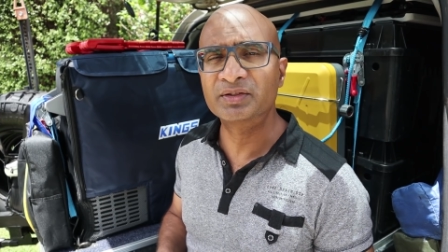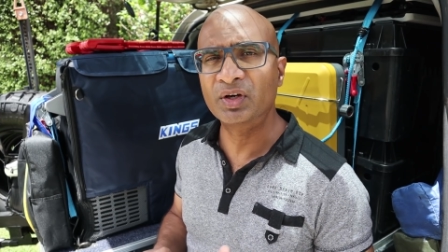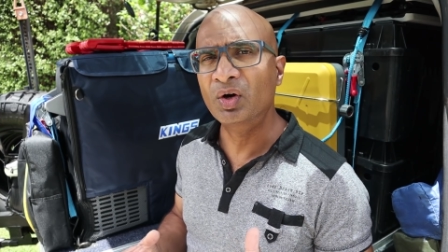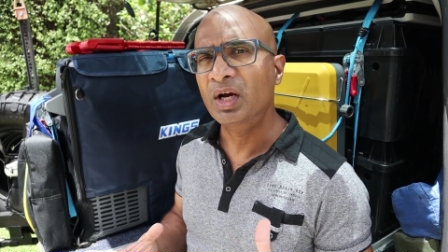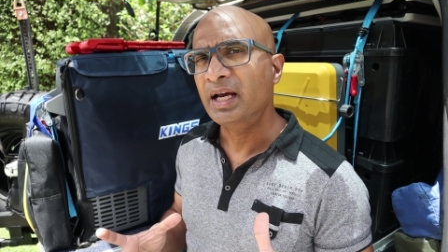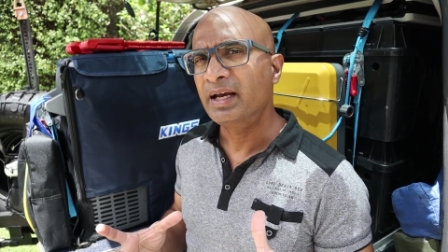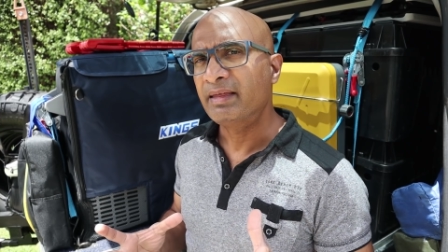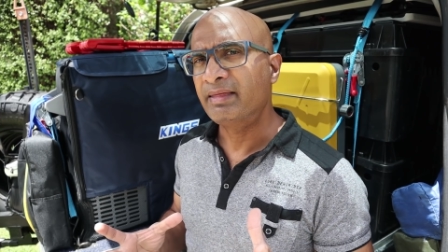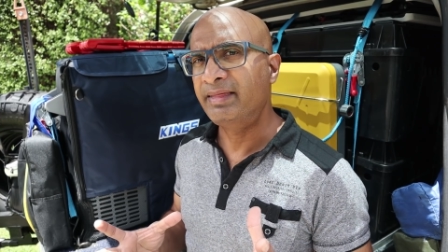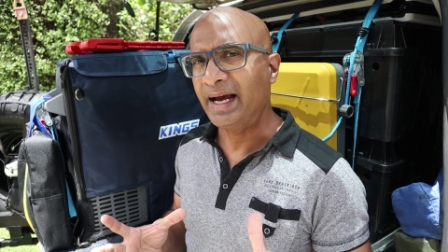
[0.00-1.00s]
So
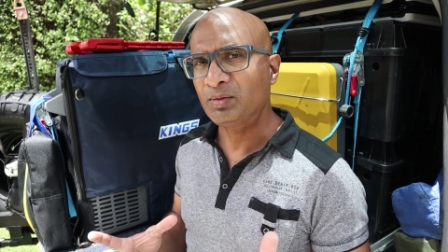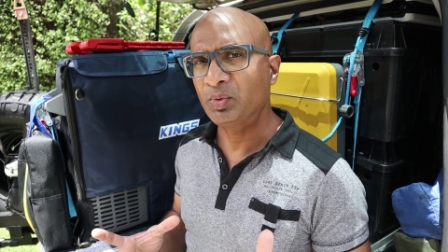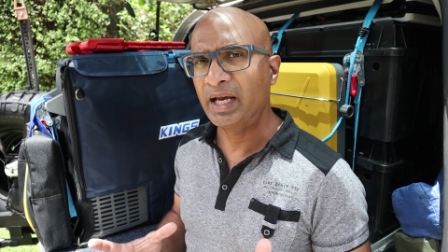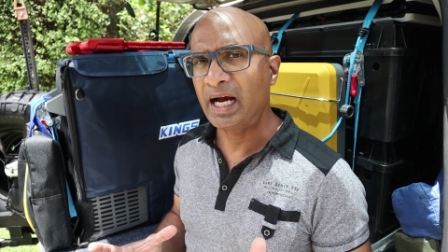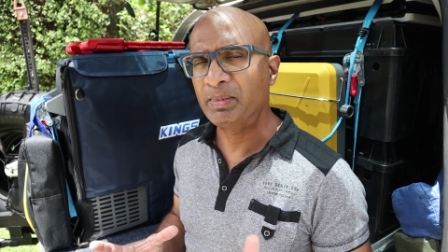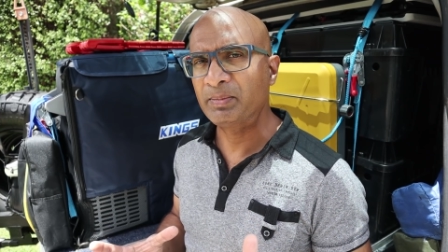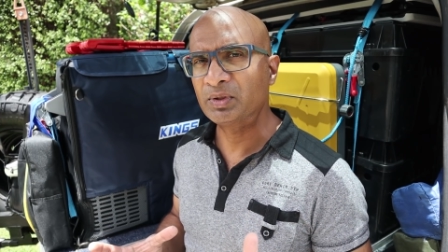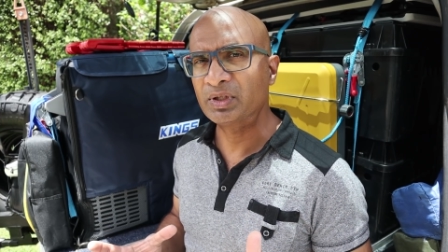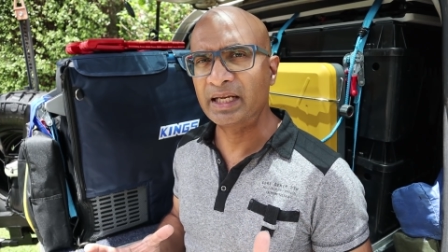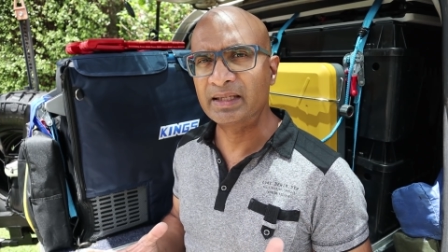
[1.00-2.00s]
that way I'm
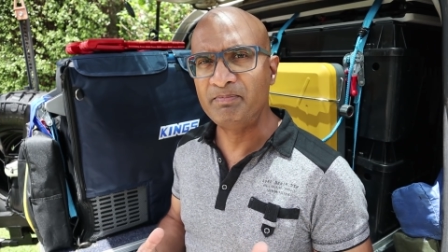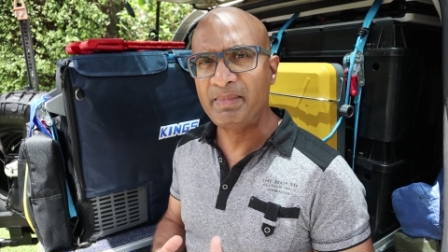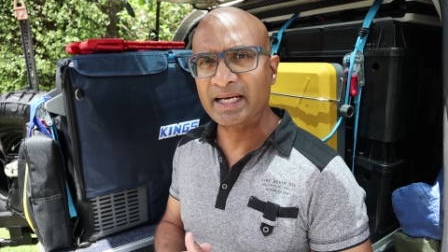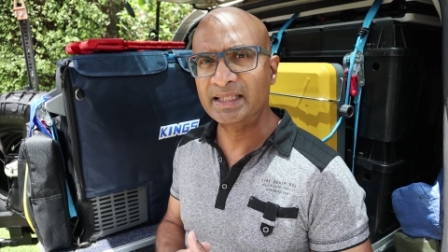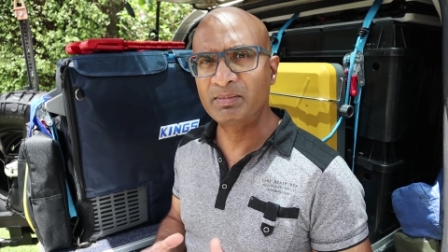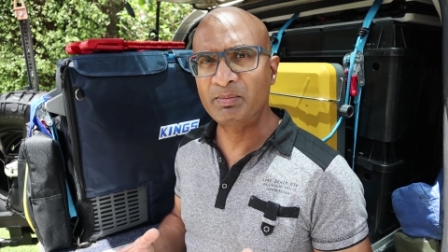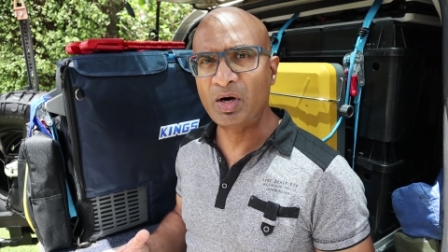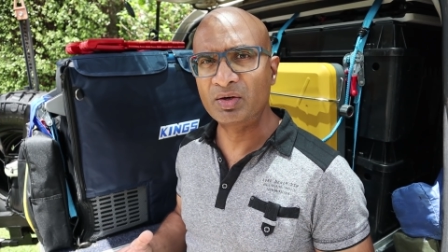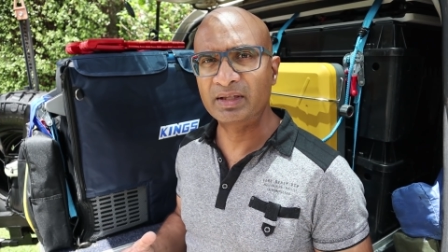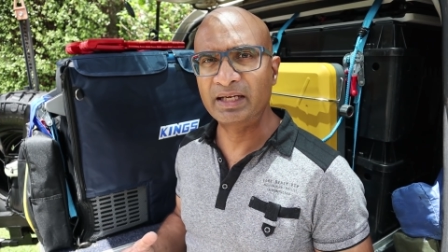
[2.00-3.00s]
able to get the maximum
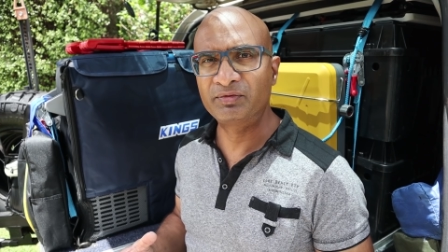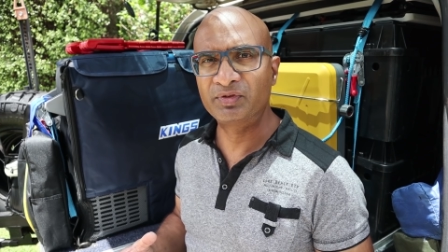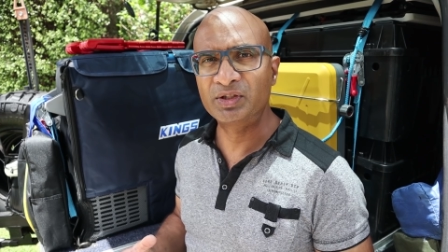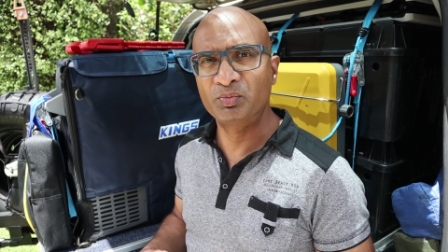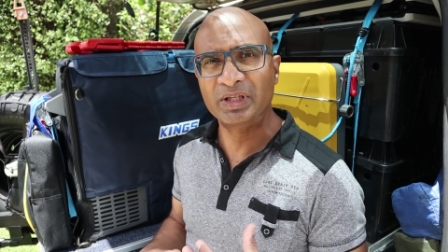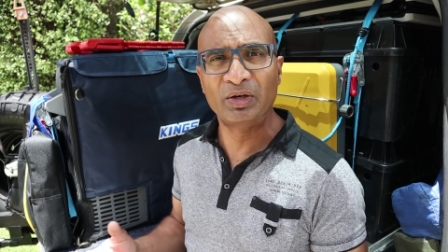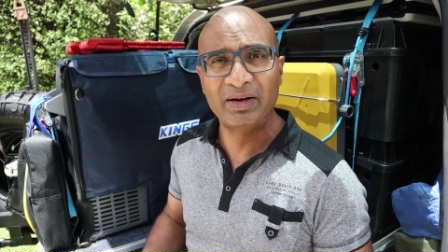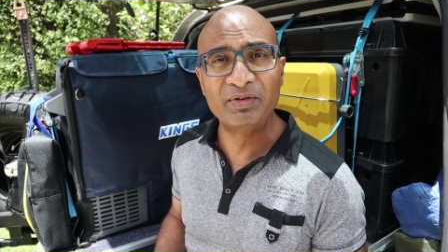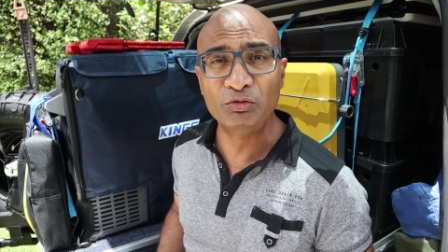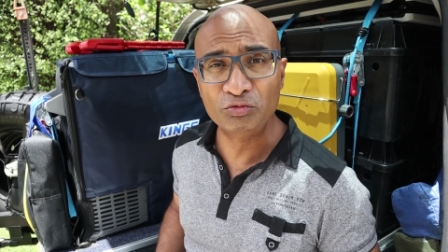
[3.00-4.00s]
out of that fridge without
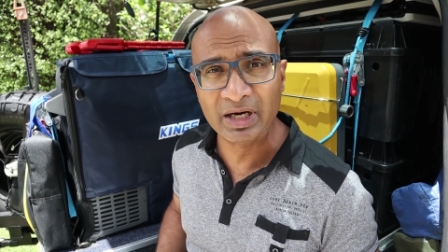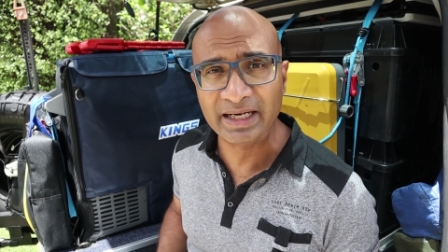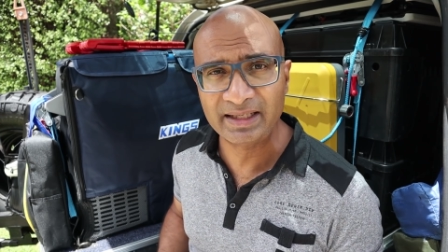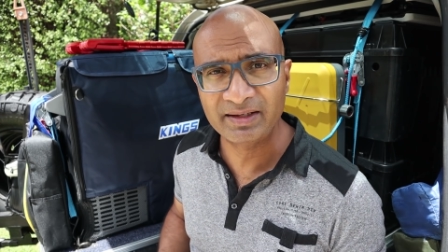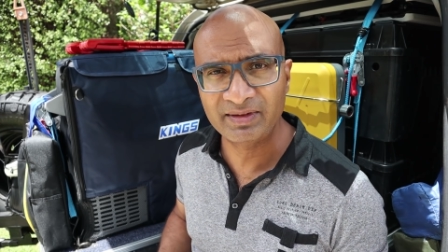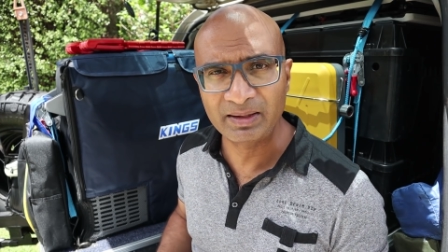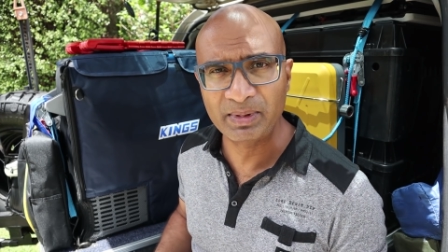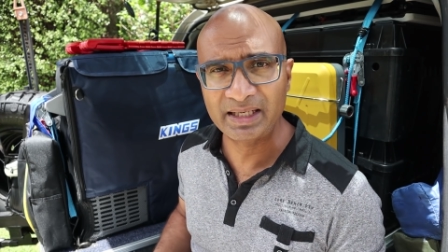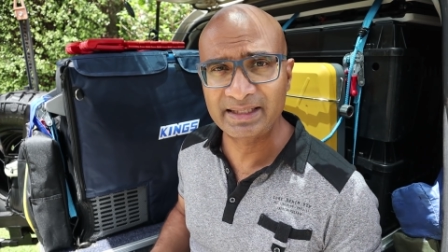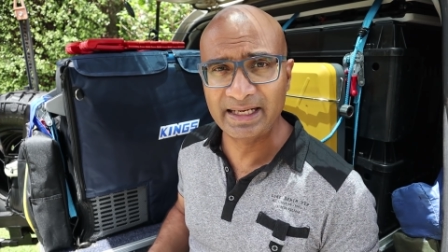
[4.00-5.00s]
having to run it, if that
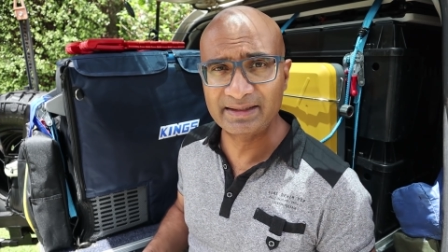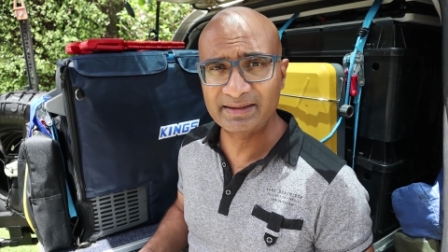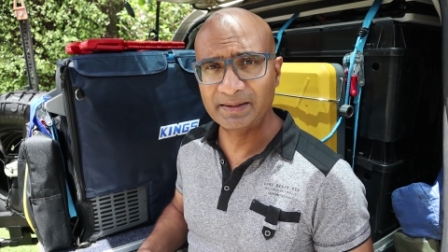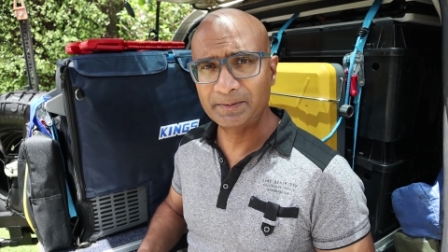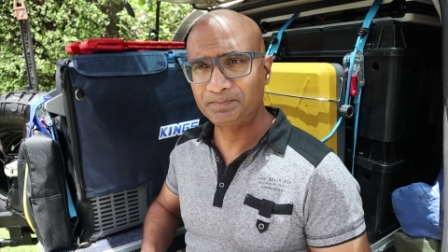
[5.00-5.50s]
makes sense.